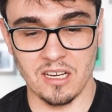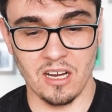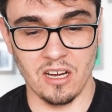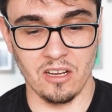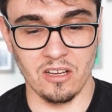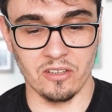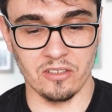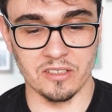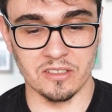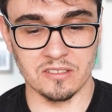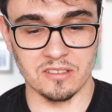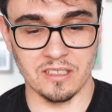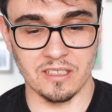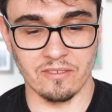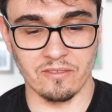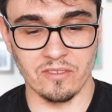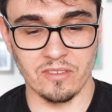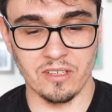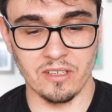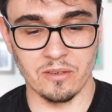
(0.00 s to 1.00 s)
I honestly
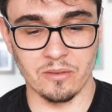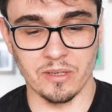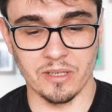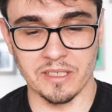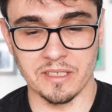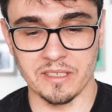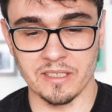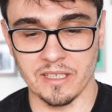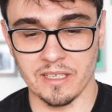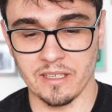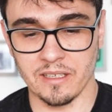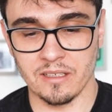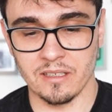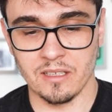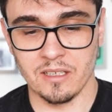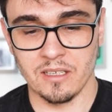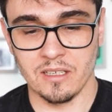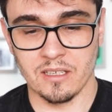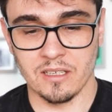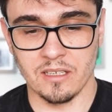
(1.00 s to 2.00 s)
have no idea.
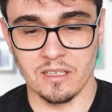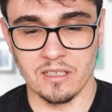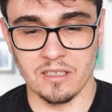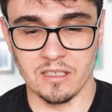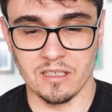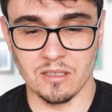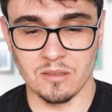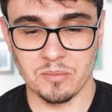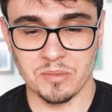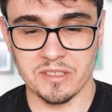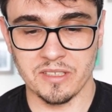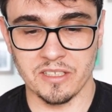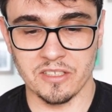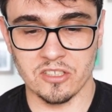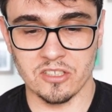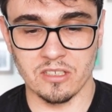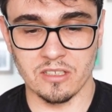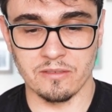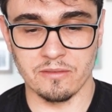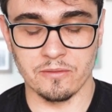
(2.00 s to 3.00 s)

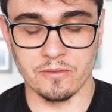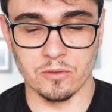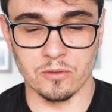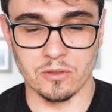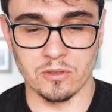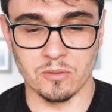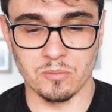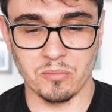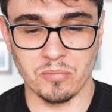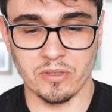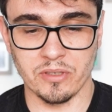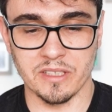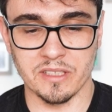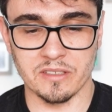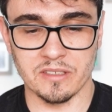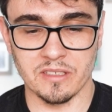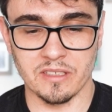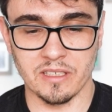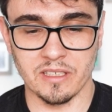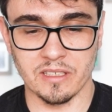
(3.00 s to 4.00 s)
Potentially for
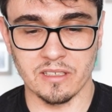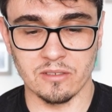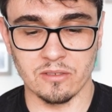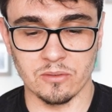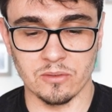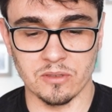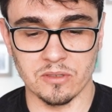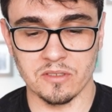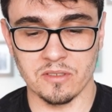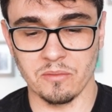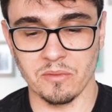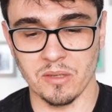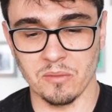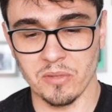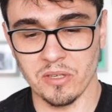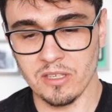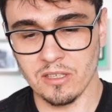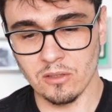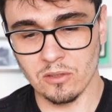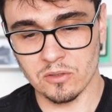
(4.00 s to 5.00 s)
printing or something,
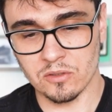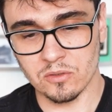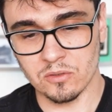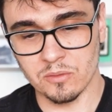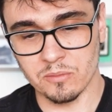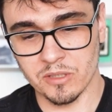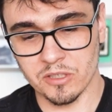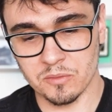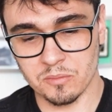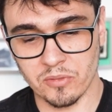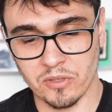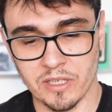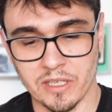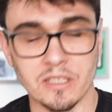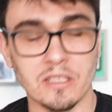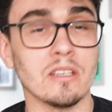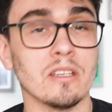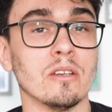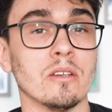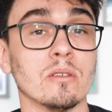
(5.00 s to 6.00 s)
but it looks almost
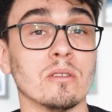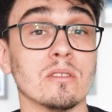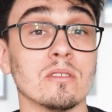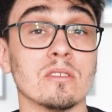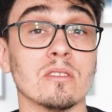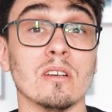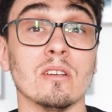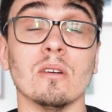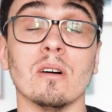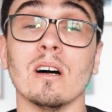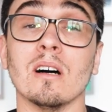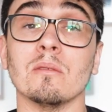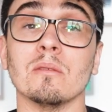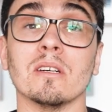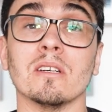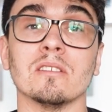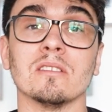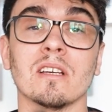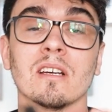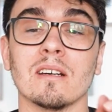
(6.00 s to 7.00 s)
brand new. So I'm
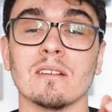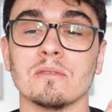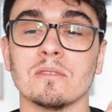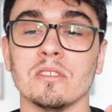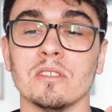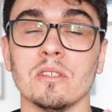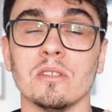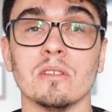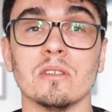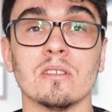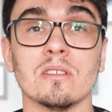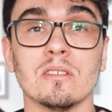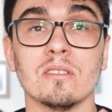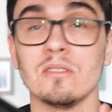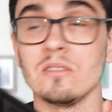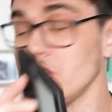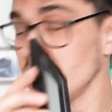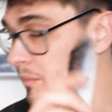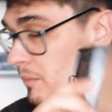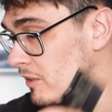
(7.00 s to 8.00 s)
going to have to
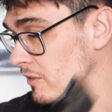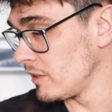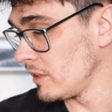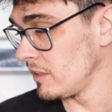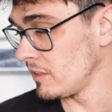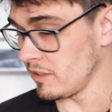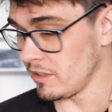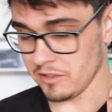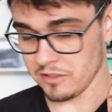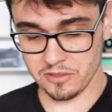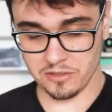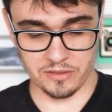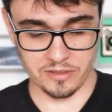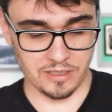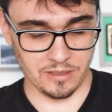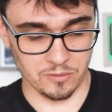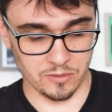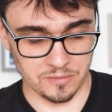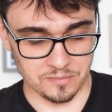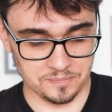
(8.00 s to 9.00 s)
do a bit of research on
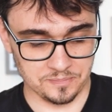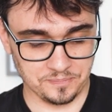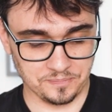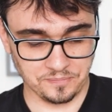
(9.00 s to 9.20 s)
that one.